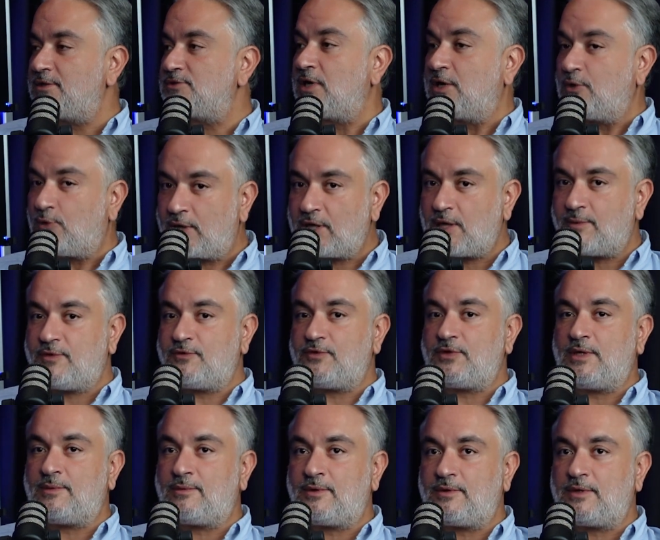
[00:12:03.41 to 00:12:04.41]
So I wake up every
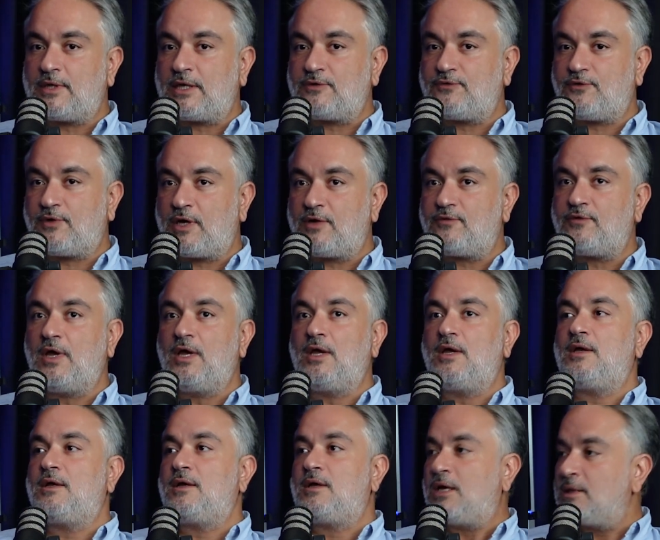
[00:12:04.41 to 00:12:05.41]
day at 5,
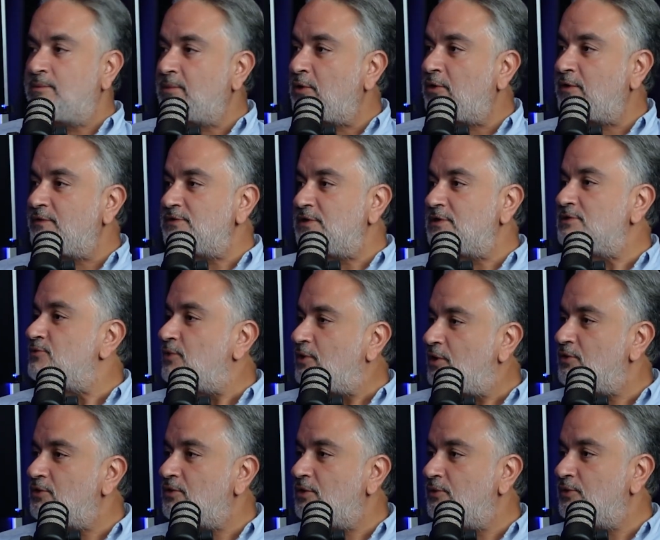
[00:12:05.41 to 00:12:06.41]
and my wife says,
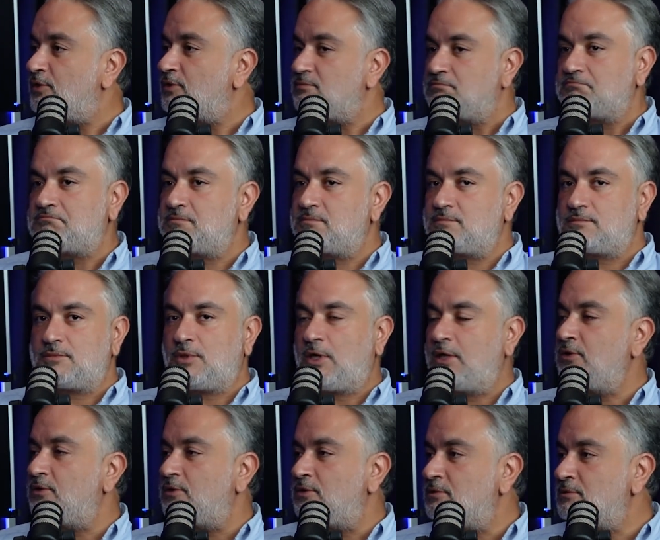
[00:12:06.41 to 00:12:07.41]
where are you going? I
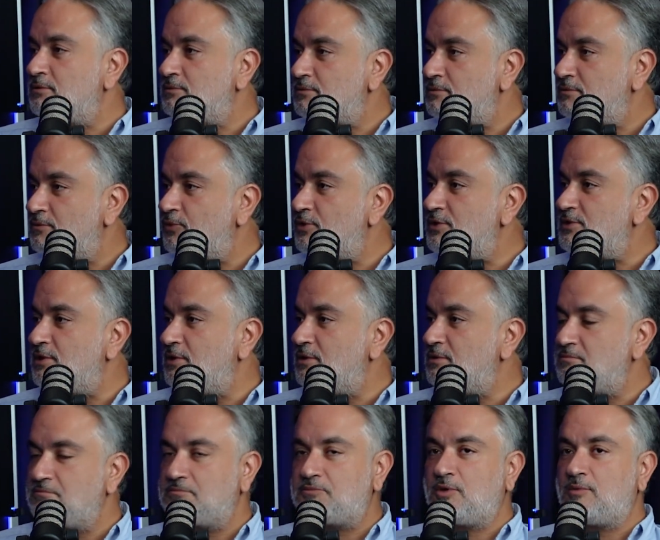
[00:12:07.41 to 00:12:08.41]
don't know. We'll see.
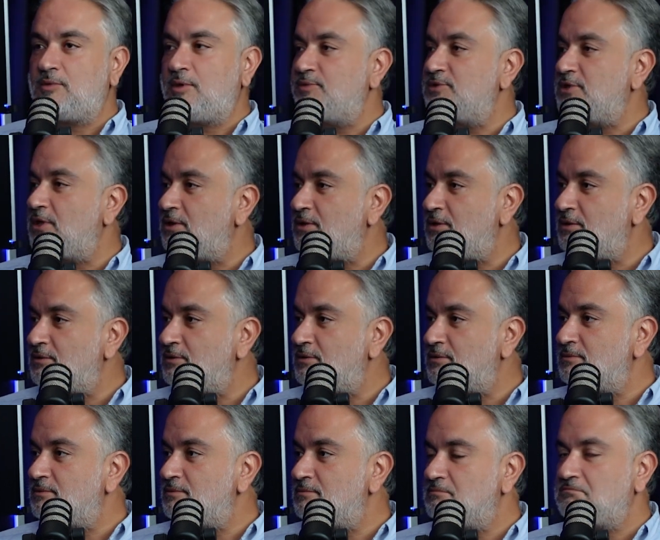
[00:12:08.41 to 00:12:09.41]
Probably Psharri.
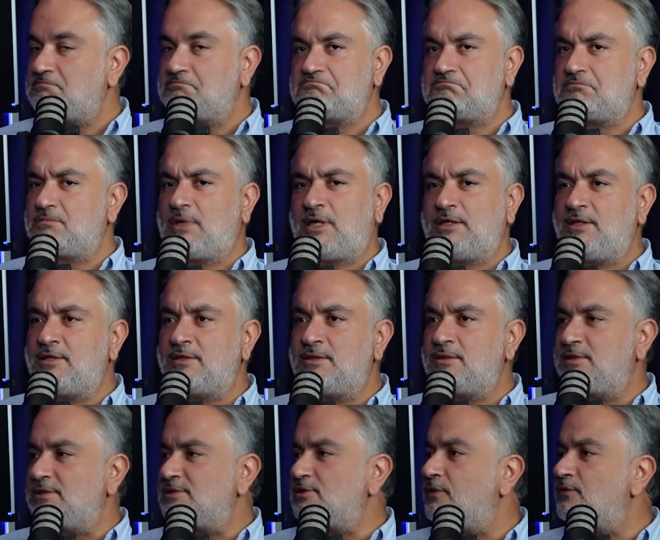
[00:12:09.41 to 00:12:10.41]
I
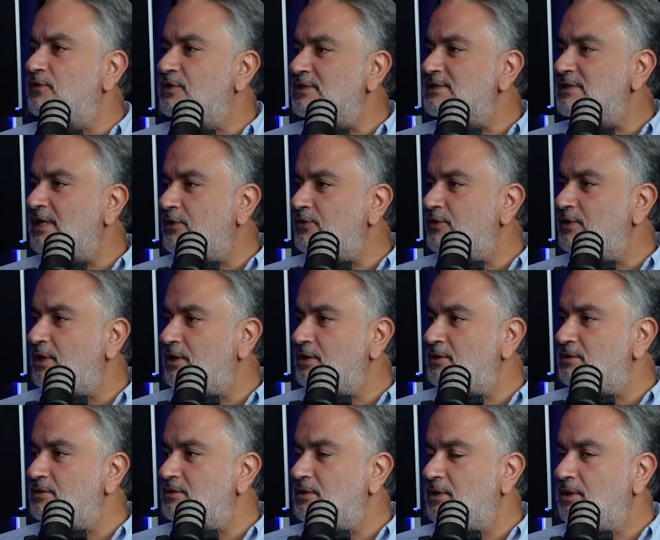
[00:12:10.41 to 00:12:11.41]
didn't discover the south yet.
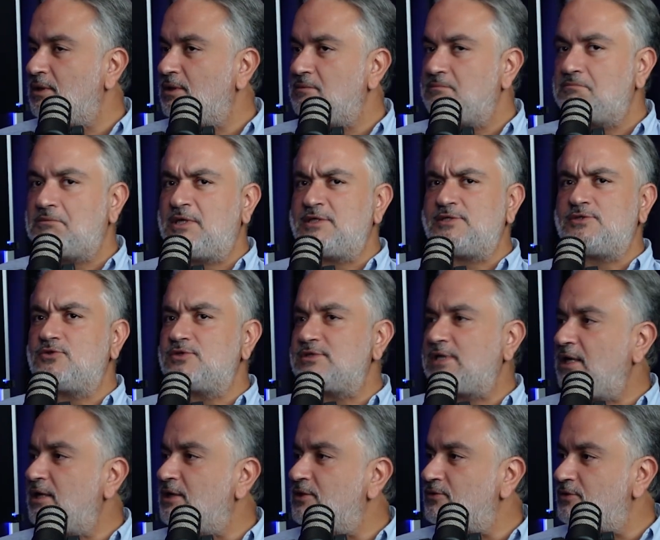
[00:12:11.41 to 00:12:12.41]
Let's do
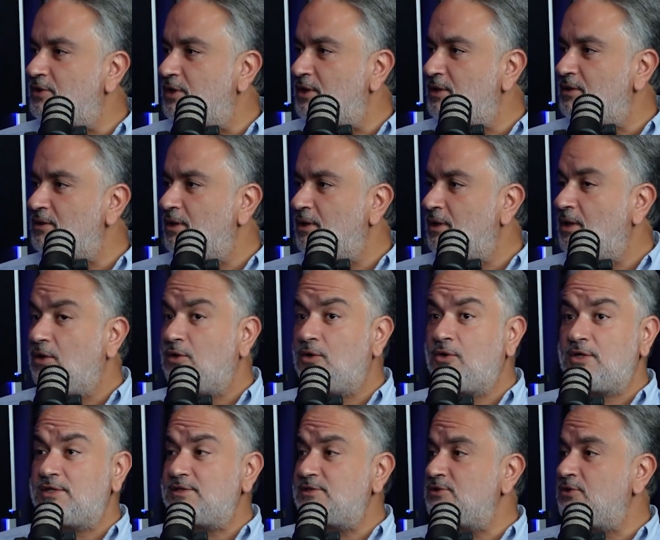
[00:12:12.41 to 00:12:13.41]
Zahli today.
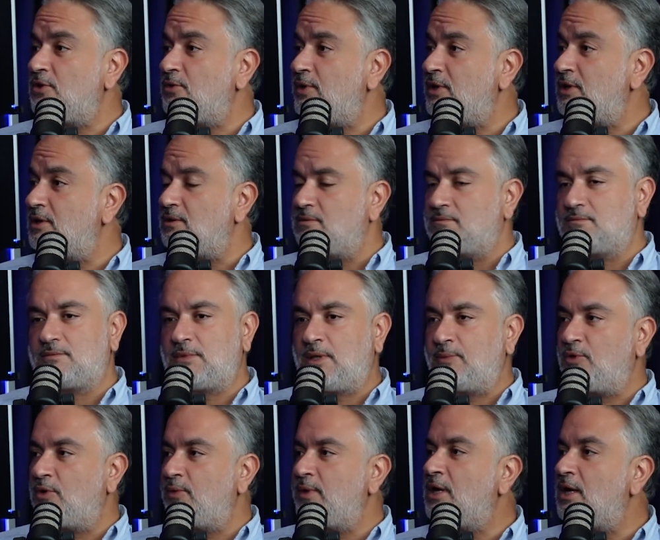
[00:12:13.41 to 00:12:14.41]
Oh, it's snowing.
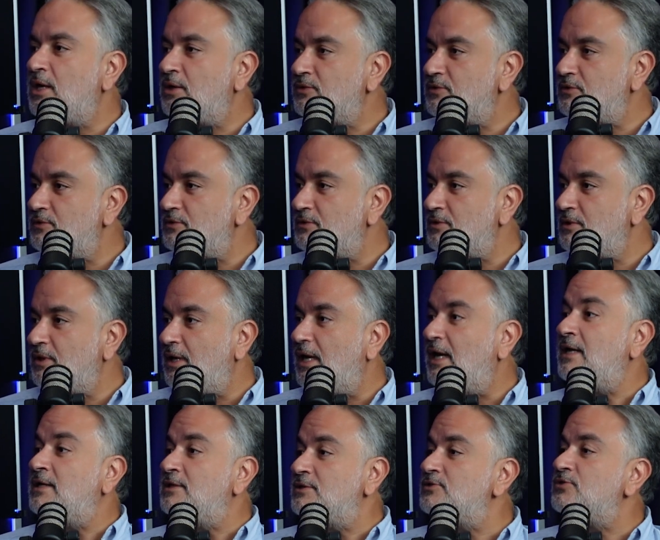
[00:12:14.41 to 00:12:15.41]
I'm going out.
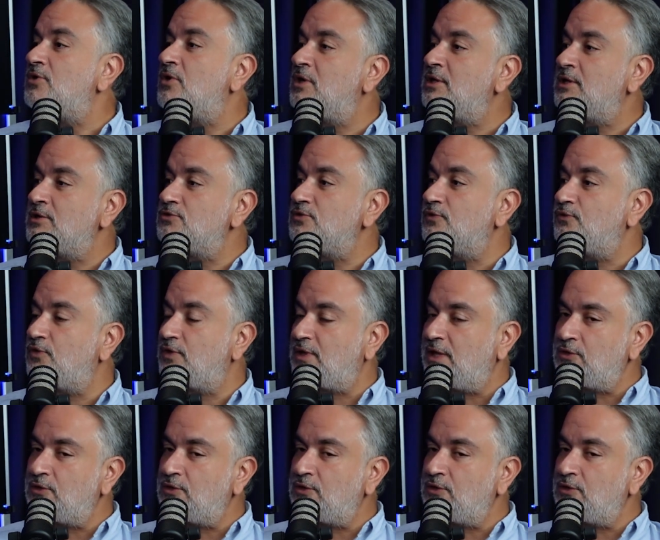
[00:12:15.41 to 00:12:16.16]
And so on and so forth.